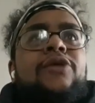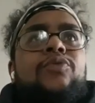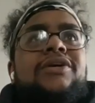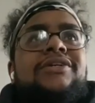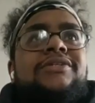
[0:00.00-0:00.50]

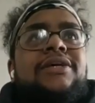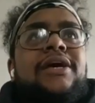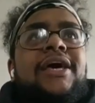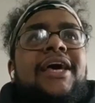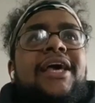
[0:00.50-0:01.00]

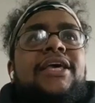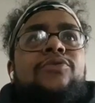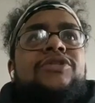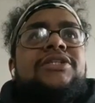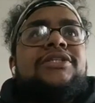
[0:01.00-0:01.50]

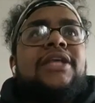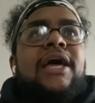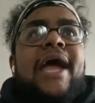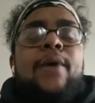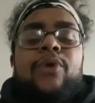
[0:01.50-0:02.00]
He was just
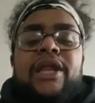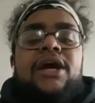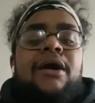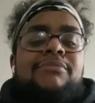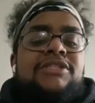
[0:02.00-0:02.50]
like, when
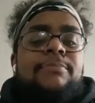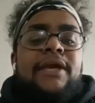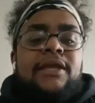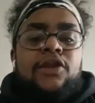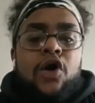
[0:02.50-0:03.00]
it comes to
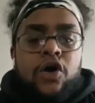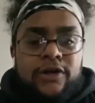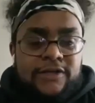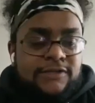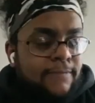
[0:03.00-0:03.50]
being an
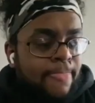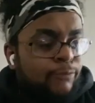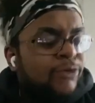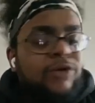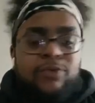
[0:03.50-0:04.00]
artist,
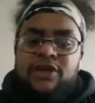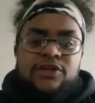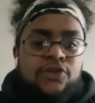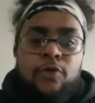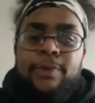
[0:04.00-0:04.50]
we
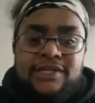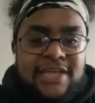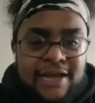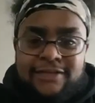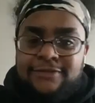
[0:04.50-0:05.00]
are so
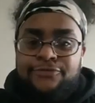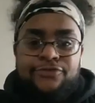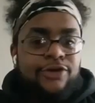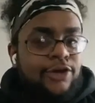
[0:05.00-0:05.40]
protective.